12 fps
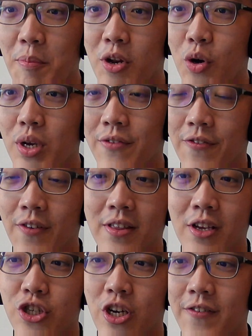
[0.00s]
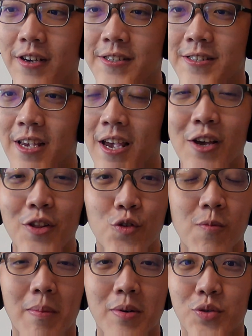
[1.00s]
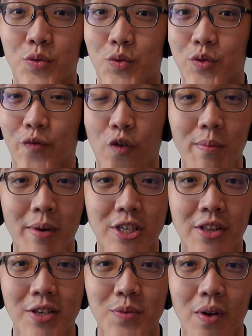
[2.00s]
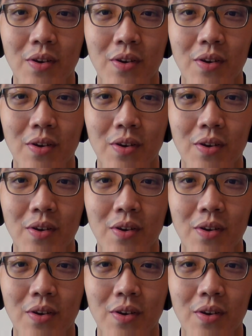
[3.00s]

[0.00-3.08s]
down below if you have anything to share with us. Do remember to follow my channel as